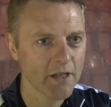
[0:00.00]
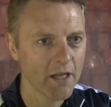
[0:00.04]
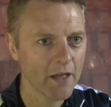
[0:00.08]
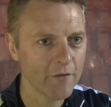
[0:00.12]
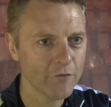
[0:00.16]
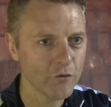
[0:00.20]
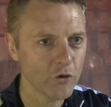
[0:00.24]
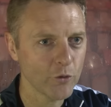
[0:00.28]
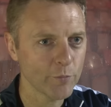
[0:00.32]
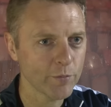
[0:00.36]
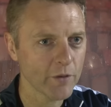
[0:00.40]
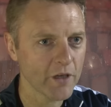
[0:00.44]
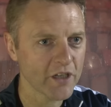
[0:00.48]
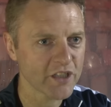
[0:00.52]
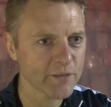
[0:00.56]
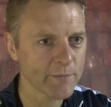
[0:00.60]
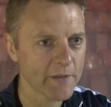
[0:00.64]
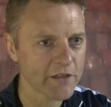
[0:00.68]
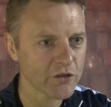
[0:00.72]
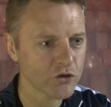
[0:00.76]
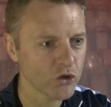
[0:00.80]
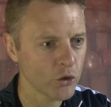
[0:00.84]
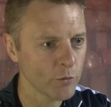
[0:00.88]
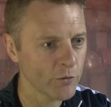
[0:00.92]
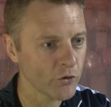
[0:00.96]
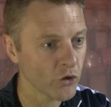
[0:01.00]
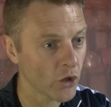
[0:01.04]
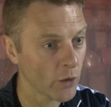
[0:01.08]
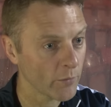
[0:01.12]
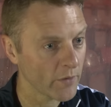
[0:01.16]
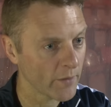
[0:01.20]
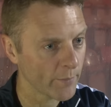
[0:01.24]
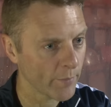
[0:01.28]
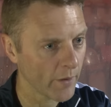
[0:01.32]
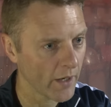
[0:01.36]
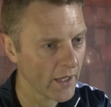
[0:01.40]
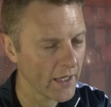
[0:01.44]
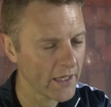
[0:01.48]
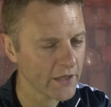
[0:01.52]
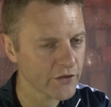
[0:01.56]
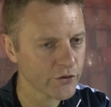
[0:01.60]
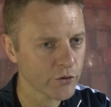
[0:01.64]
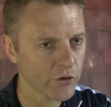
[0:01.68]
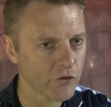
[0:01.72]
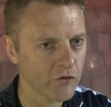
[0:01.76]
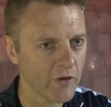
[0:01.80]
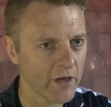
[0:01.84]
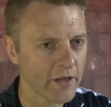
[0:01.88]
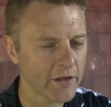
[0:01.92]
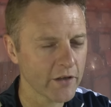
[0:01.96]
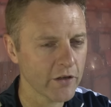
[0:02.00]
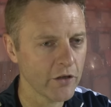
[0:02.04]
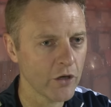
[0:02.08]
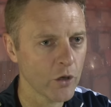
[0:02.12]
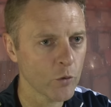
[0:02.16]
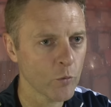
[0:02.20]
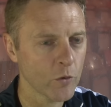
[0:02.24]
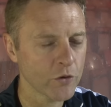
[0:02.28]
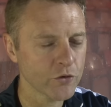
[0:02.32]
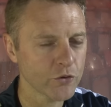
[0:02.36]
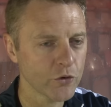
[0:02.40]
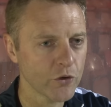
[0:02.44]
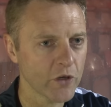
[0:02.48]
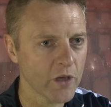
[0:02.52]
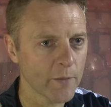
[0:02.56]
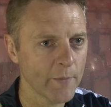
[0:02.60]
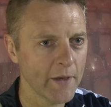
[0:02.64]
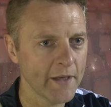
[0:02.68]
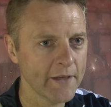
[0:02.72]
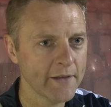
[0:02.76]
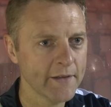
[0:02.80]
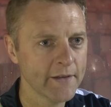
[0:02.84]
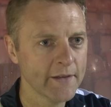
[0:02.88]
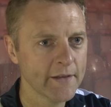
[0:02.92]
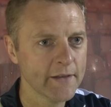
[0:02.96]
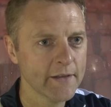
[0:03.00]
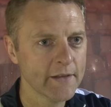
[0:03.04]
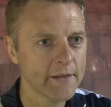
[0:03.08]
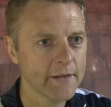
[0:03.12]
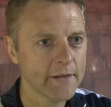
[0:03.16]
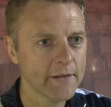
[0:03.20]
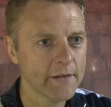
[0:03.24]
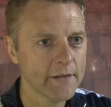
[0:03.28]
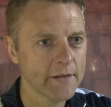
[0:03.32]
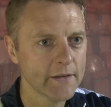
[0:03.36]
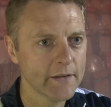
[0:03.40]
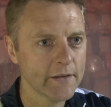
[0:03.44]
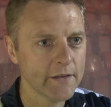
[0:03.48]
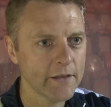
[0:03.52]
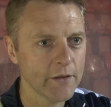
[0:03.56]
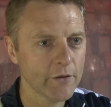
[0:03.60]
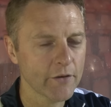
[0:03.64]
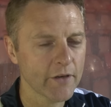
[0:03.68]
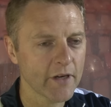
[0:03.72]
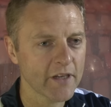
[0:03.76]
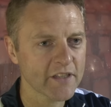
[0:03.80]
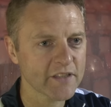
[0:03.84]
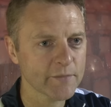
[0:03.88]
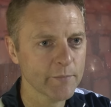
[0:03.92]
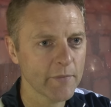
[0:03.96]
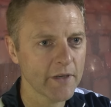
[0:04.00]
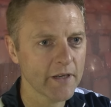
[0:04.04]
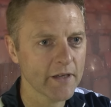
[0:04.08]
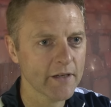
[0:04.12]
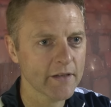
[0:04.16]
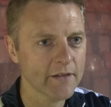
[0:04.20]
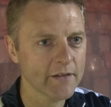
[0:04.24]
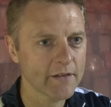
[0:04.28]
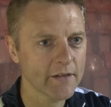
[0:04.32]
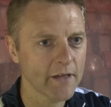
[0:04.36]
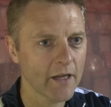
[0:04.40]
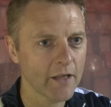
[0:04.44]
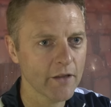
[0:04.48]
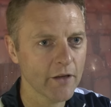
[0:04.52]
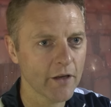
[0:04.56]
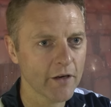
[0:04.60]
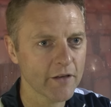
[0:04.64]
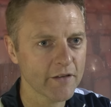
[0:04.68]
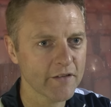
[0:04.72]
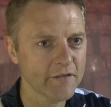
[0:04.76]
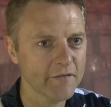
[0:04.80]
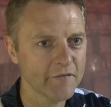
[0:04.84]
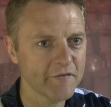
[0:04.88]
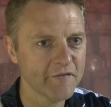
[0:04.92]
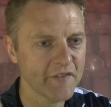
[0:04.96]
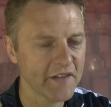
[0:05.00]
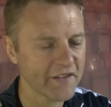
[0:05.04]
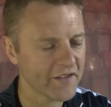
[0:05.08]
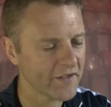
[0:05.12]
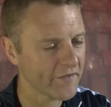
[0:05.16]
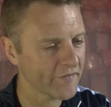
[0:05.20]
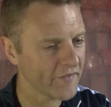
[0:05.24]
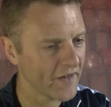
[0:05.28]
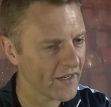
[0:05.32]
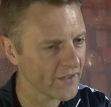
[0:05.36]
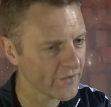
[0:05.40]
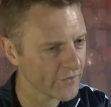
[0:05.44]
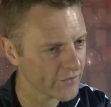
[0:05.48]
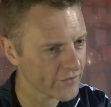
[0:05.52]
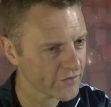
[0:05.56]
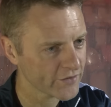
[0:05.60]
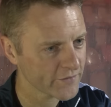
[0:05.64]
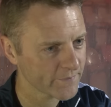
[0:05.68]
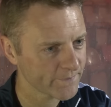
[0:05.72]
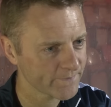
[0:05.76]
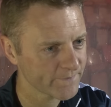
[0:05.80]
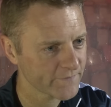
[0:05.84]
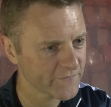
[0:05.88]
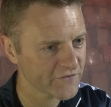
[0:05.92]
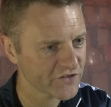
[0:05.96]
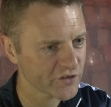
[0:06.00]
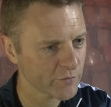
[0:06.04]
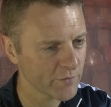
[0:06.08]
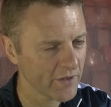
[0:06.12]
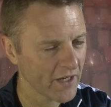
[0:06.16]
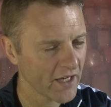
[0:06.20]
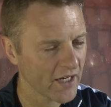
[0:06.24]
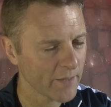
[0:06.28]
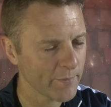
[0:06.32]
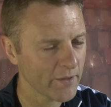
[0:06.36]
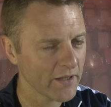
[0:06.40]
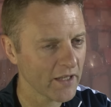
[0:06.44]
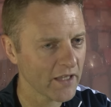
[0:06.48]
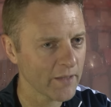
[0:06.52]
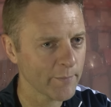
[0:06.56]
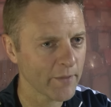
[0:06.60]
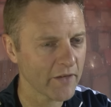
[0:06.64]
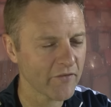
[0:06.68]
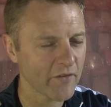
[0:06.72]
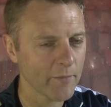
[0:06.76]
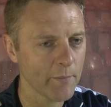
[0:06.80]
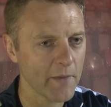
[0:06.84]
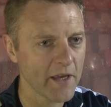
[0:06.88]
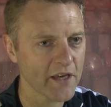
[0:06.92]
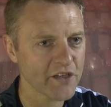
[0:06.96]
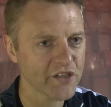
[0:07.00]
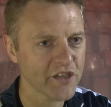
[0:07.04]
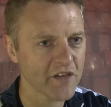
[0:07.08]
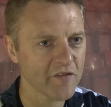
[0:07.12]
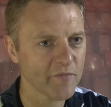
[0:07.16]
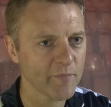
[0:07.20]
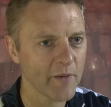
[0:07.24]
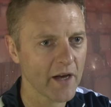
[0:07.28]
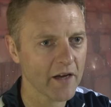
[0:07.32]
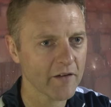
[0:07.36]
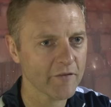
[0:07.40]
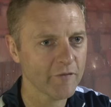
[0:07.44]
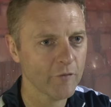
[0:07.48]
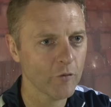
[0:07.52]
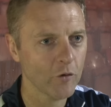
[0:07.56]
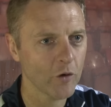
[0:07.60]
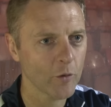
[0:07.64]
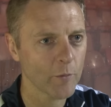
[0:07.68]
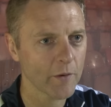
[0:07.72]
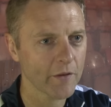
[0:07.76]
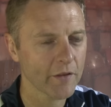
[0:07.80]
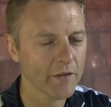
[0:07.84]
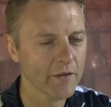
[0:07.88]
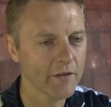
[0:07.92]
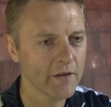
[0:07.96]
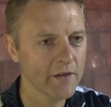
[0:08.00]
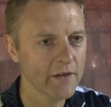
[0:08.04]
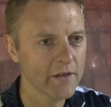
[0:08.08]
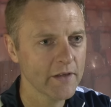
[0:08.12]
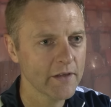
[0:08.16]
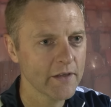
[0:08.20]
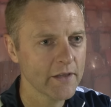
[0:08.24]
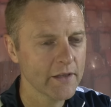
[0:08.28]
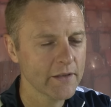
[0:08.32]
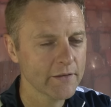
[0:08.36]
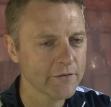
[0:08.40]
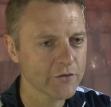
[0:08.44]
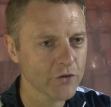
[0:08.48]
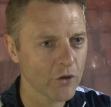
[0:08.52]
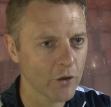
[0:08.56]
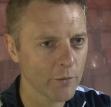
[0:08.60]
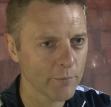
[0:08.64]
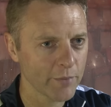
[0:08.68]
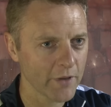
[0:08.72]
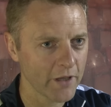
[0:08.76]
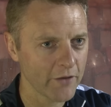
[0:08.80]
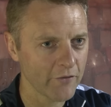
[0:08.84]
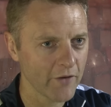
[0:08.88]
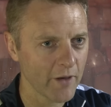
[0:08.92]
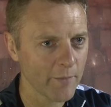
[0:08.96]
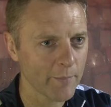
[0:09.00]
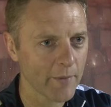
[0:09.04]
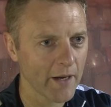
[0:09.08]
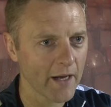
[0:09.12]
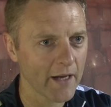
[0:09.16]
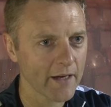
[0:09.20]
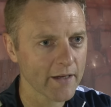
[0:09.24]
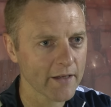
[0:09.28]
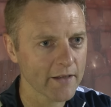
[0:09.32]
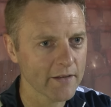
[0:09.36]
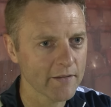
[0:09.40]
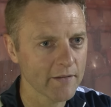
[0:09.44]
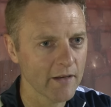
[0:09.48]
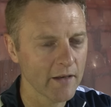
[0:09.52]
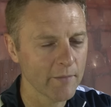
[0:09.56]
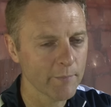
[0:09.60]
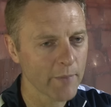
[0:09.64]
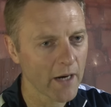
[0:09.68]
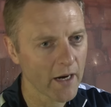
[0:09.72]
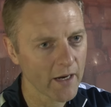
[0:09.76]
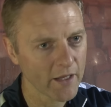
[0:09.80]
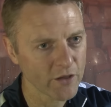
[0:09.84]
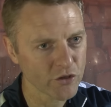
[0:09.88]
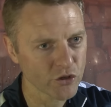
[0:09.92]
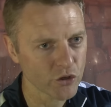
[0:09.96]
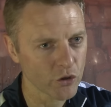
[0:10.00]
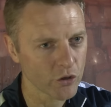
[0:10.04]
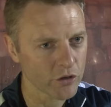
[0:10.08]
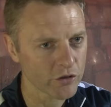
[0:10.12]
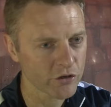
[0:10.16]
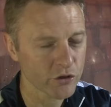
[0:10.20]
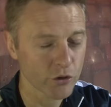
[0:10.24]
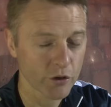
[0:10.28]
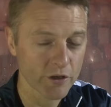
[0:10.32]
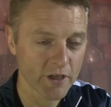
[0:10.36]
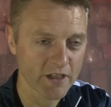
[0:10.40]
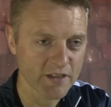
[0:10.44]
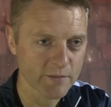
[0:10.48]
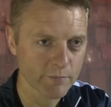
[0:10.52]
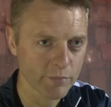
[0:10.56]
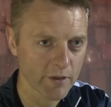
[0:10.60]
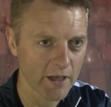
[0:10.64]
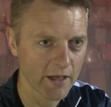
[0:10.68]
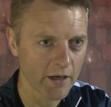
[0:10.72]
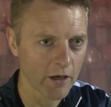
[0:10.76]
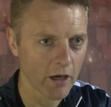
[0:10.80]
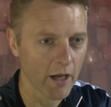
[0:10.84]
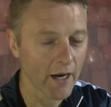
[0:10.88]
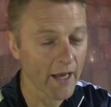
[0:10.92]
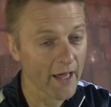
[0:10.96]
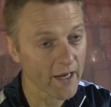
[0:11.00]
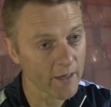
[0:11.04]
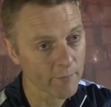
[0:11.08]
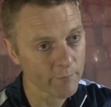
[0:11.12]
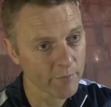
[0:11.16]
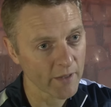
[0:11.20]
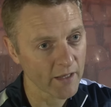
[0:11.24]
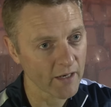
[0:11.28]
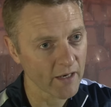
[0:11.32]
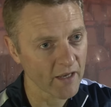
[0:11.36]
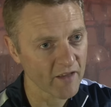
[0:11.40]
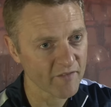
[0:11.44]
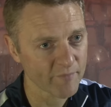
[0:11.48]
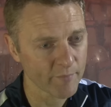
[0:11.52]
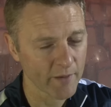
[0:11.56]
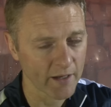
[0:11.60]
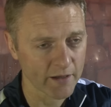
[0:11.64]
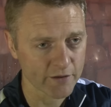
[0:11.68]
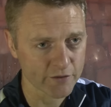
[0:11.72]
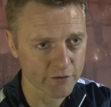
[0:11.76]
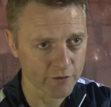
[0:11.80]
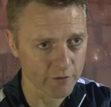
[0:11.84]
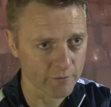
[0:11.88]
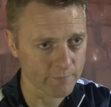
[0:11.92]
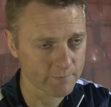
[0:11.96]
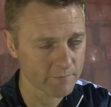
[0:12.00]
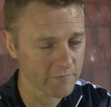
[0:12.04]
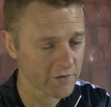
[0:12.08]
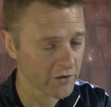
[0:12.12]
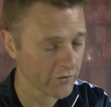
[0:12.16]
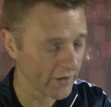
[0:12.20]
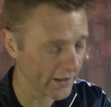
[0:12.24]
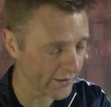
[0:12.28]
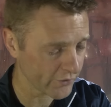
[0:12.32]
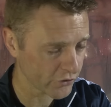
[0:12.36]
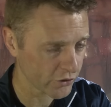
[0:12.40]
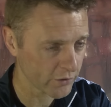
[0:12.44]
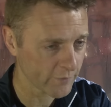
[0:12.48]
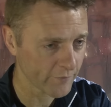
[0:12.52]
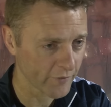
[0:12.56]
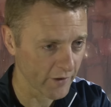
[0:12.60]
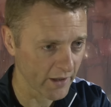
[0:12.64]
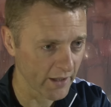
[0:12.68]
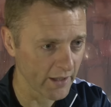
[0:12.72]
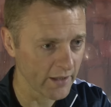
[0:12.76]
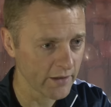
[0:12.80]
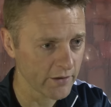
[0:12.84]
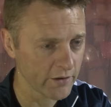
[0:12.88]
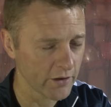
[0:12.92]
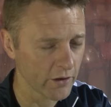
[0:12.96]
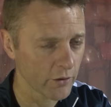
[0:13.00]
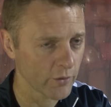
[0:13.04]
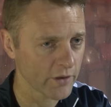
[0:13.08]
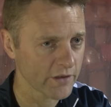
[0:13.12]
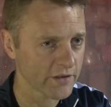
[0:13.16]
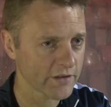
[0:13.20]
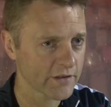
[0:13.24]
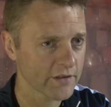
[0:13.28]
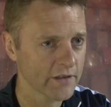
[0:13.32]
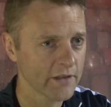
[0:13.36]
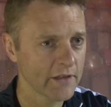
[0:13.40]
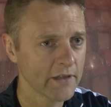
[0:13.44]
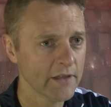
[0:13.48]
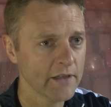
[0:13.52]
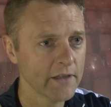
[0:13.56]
a few players missing who would normally play, so credit to the young ones who come in. You know, there hasn't been a lot of fit defenders. So we had a little bit of a makeshift back four with Tom playing right back and Barry and Jordan. Jordan hasn't played a lot and Adam playing left back. So credit to them for getting in. You know, it's,